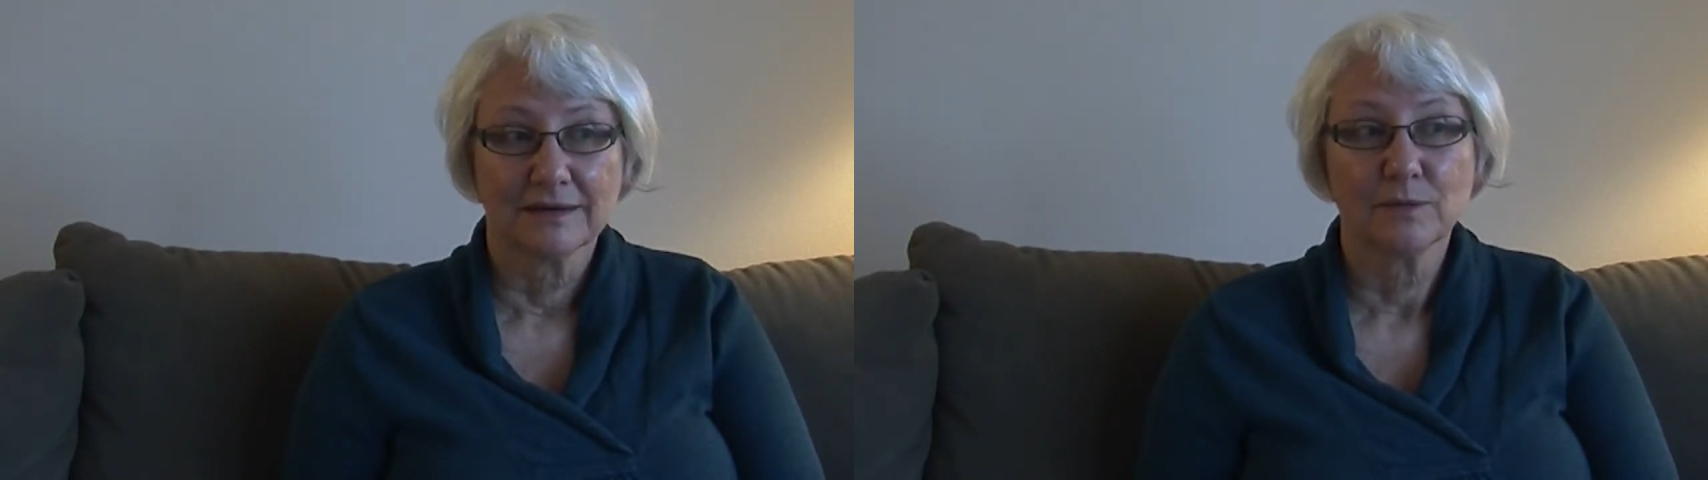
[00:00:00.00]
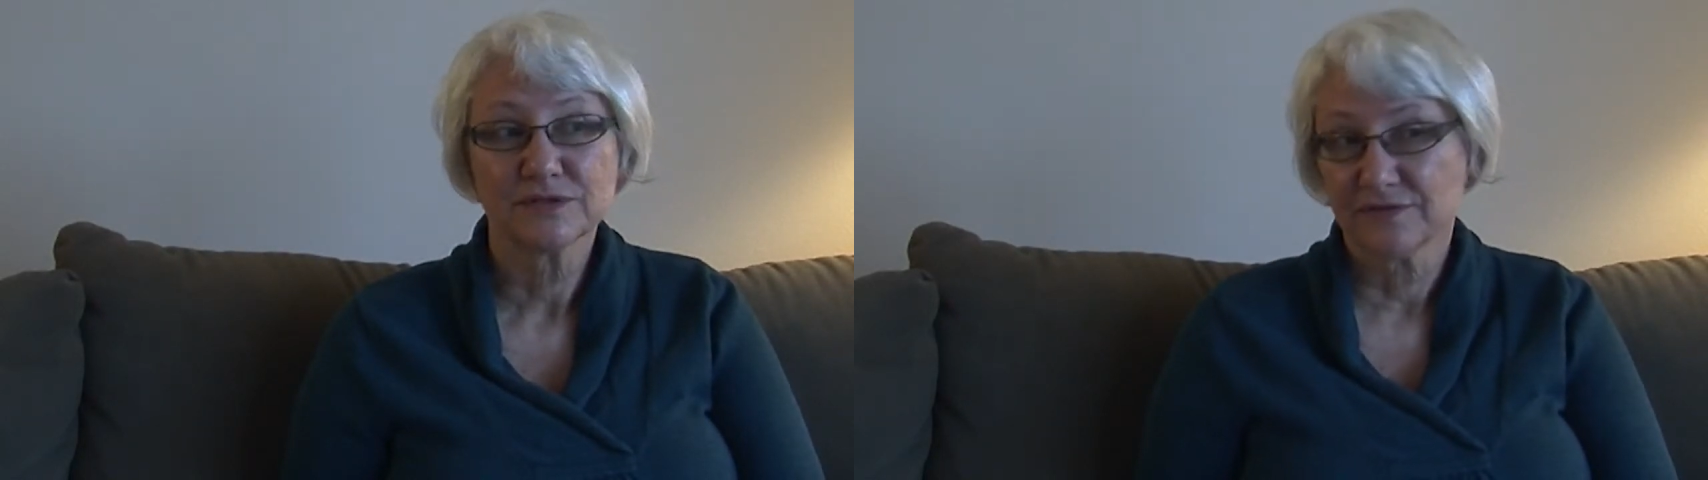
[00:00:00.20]

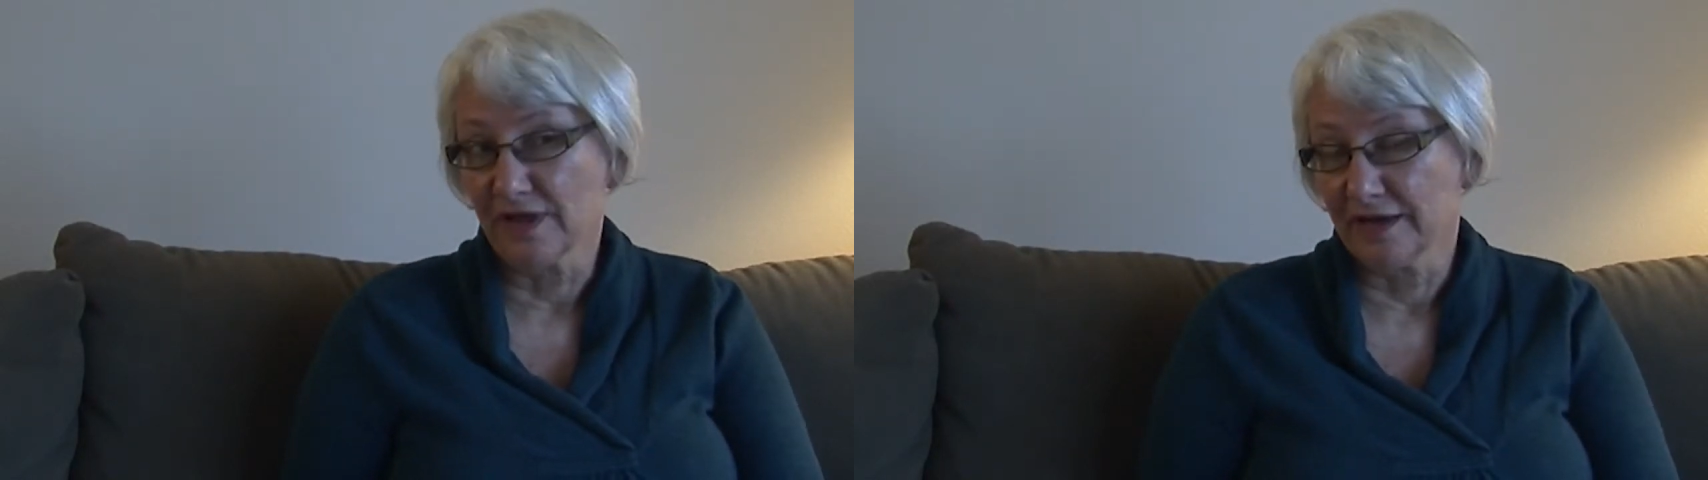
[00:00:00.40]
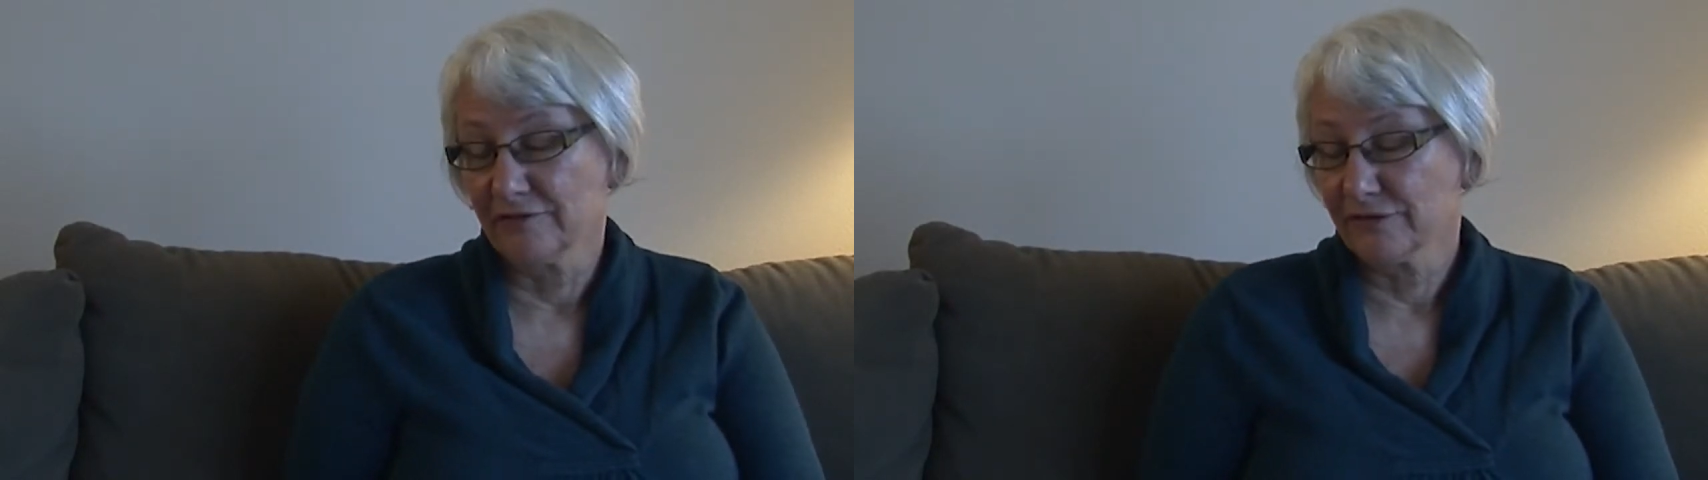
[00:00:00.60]
was
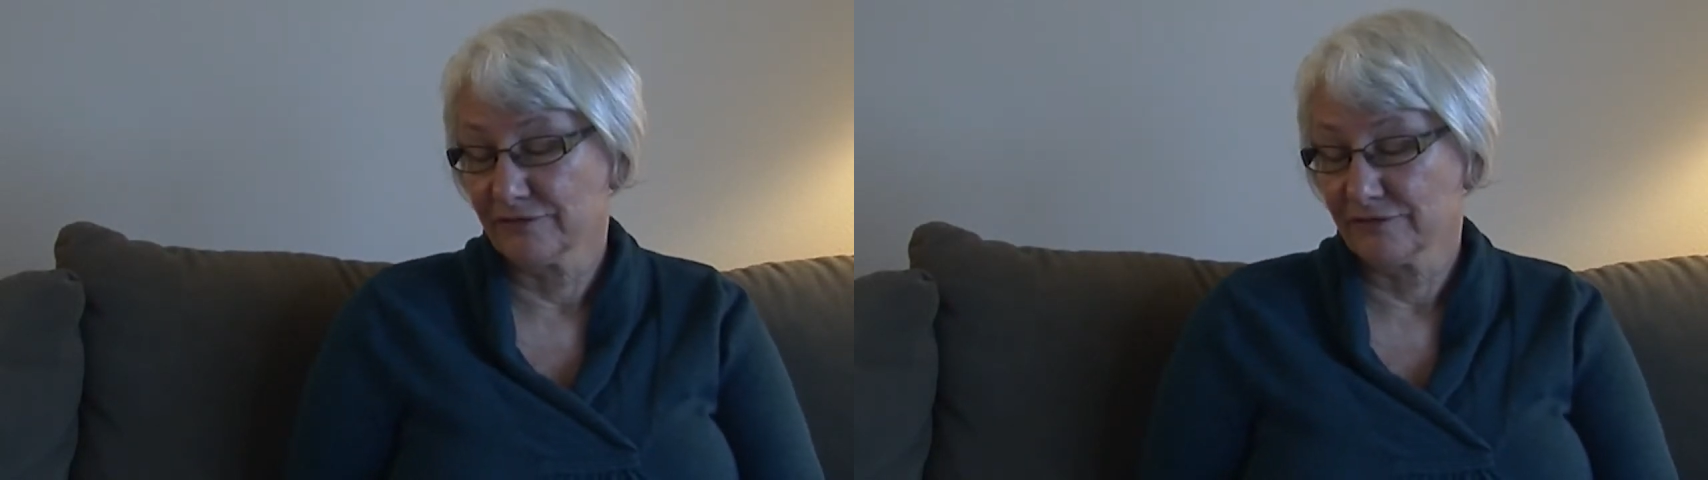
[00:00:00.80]
flying for the